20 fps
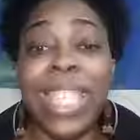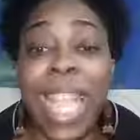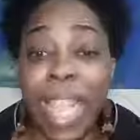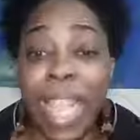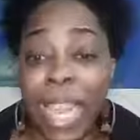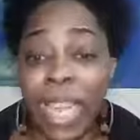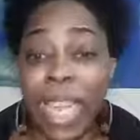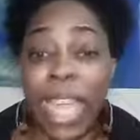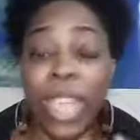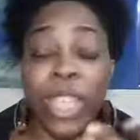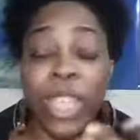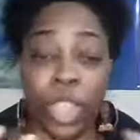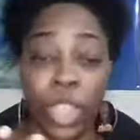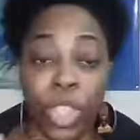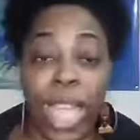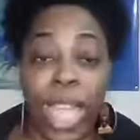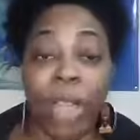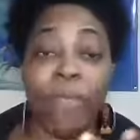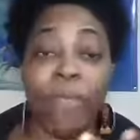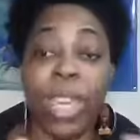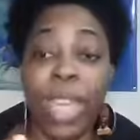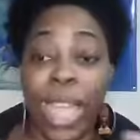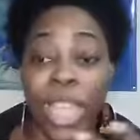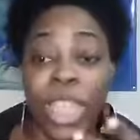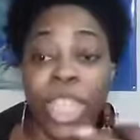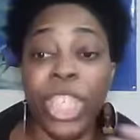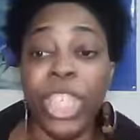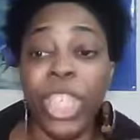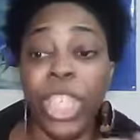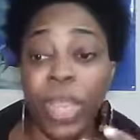that, and that's that
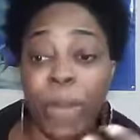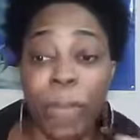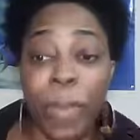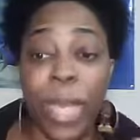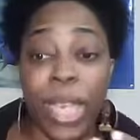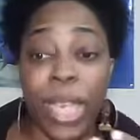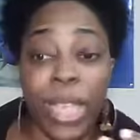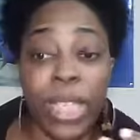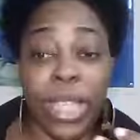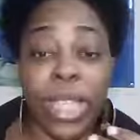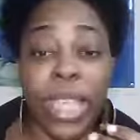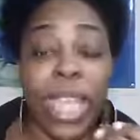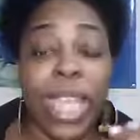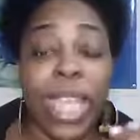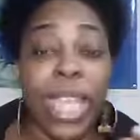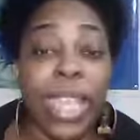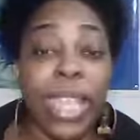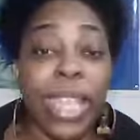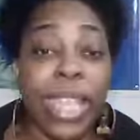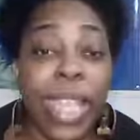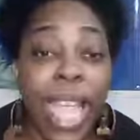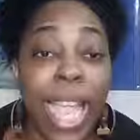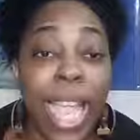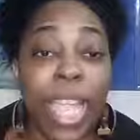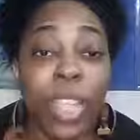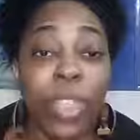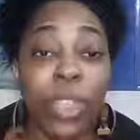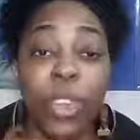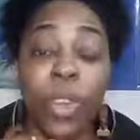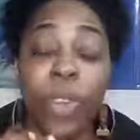relationship piece
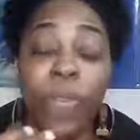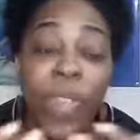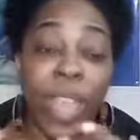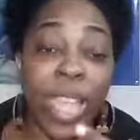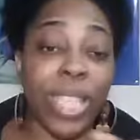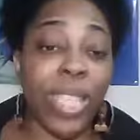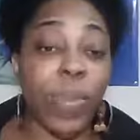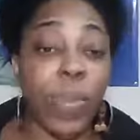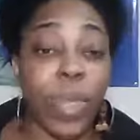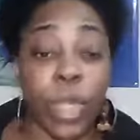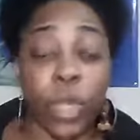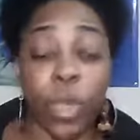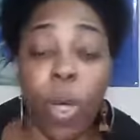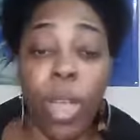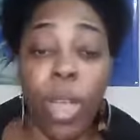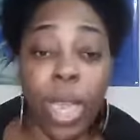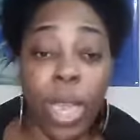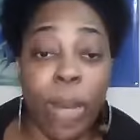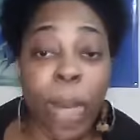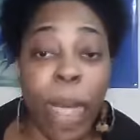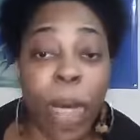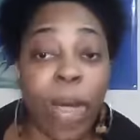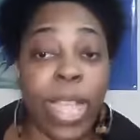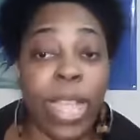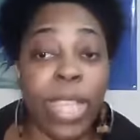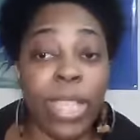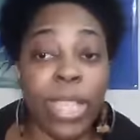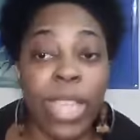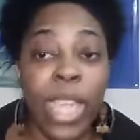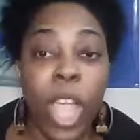that you know Fancy was talking about
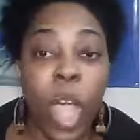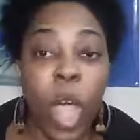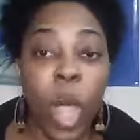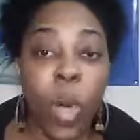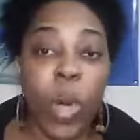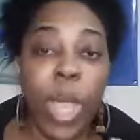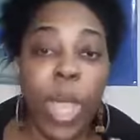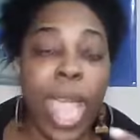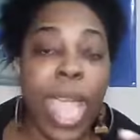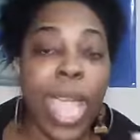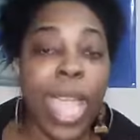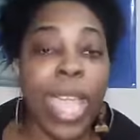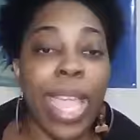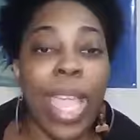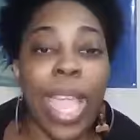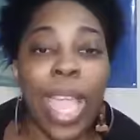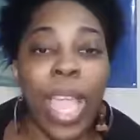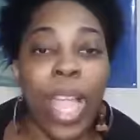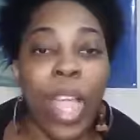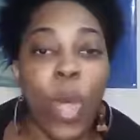is okay.